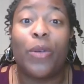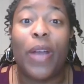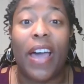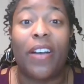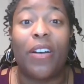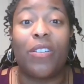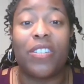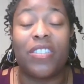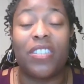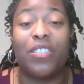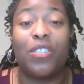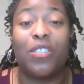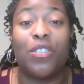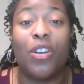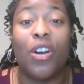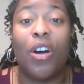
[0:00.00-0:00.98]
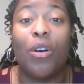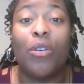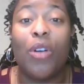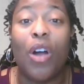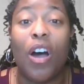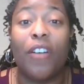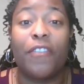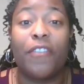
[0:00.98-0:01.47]
add-ons into your own
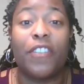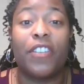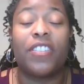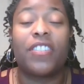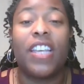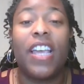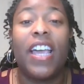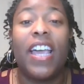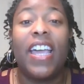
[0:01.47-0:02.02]
offers.